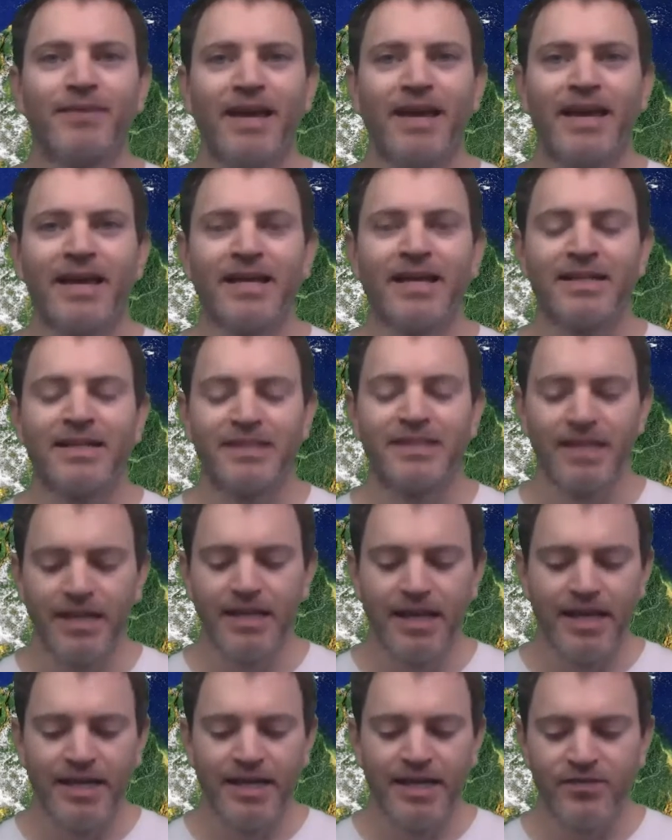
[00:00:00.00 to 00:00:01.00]
And
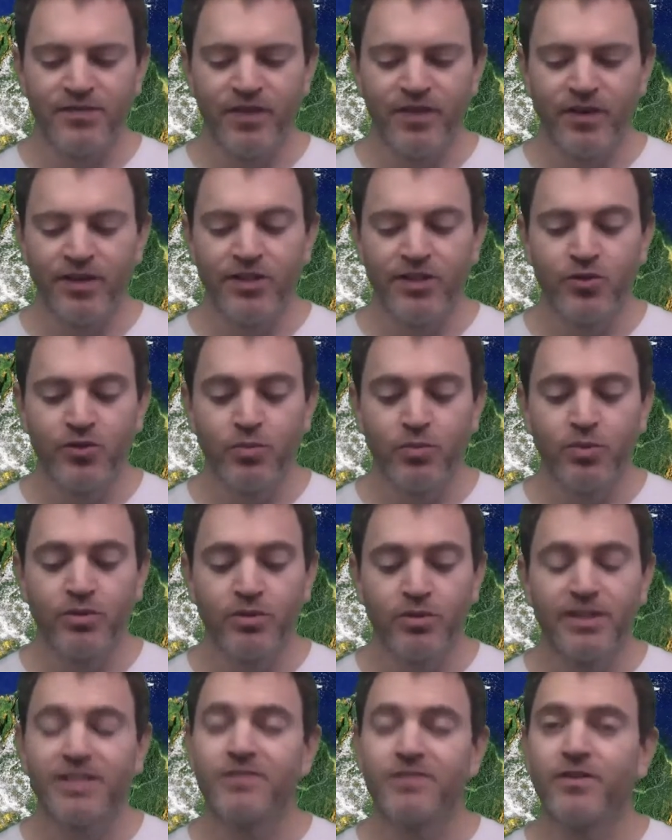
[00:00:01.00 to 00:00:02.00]
it's very
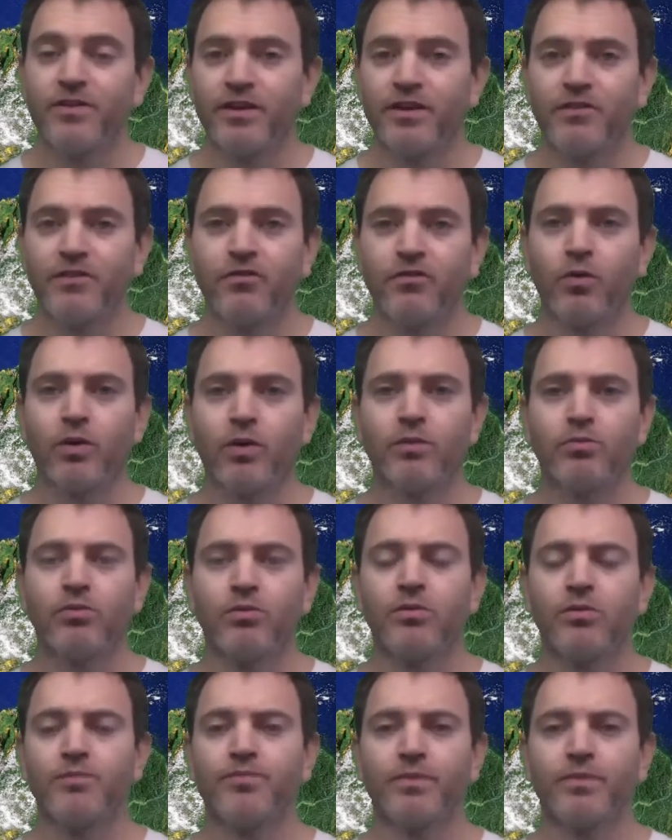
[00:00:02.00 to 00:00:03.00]
doable. It's very
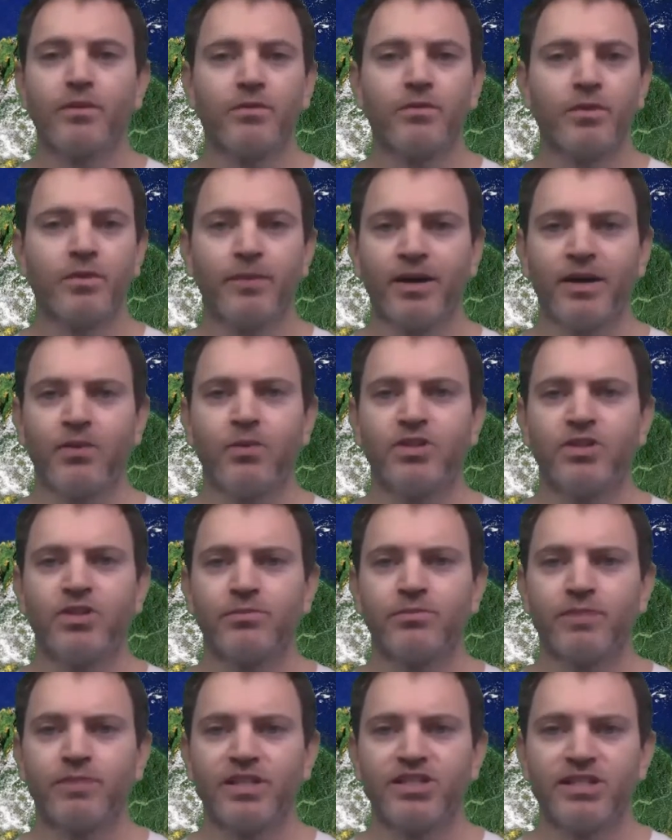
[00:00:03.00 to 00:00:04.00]
affordable, no matter what your
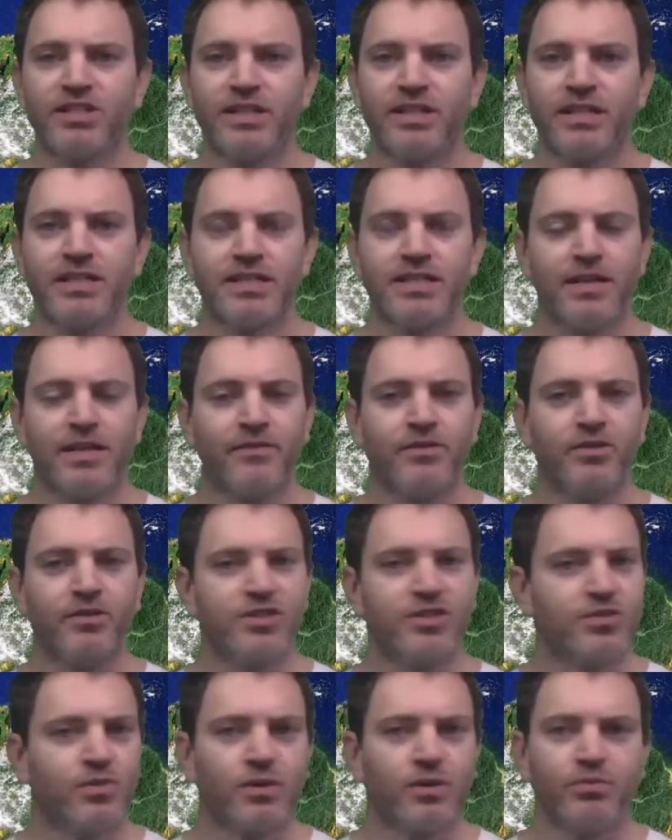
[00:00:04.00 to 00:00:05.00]
budget is. If you
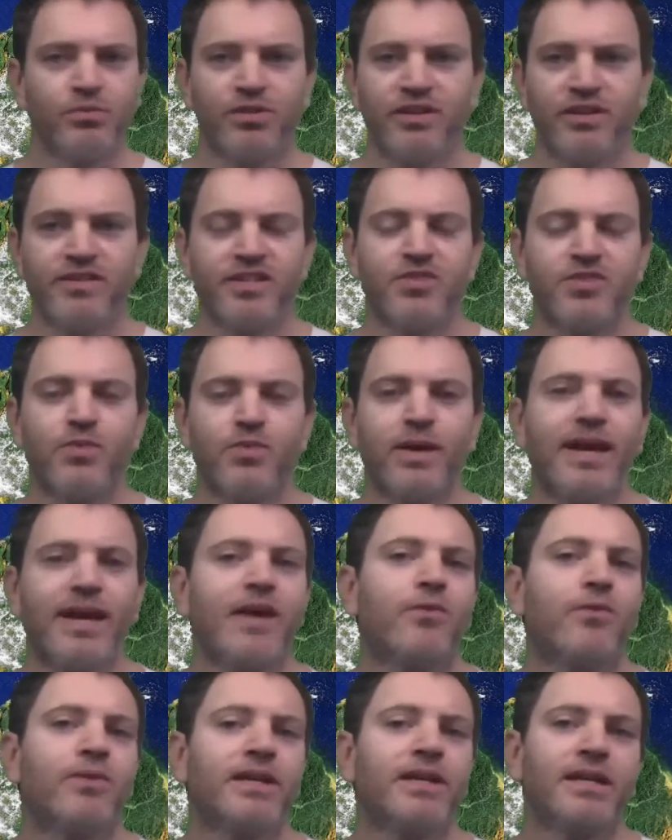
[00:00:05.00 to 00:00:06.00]
just want to put in the sweat
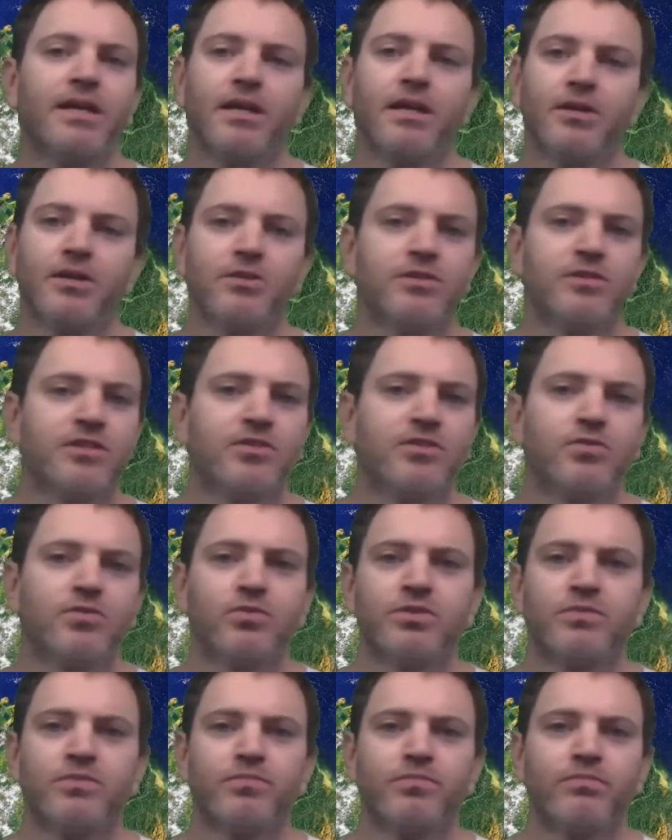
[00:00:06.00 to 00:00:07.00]
equity, use the
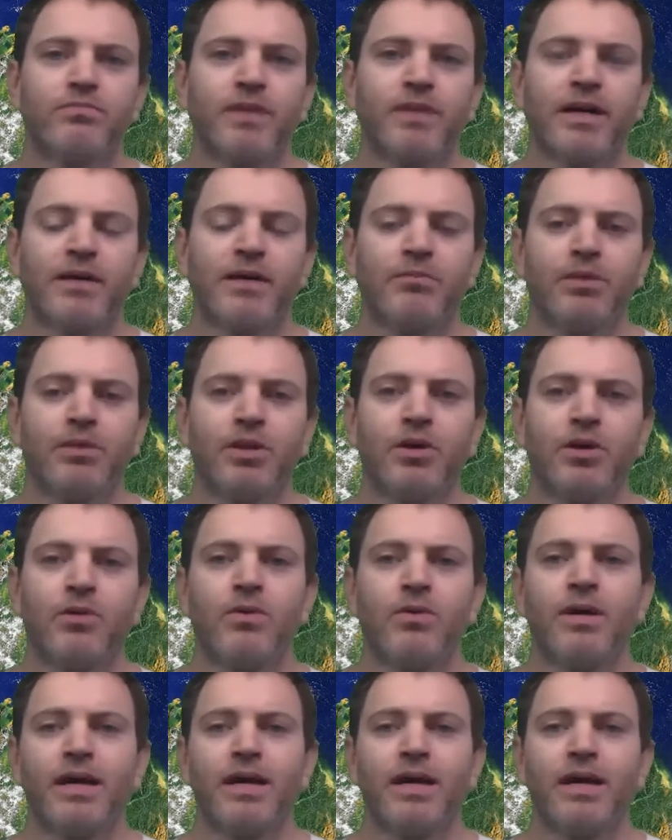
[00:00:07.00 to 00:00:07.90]
tools below.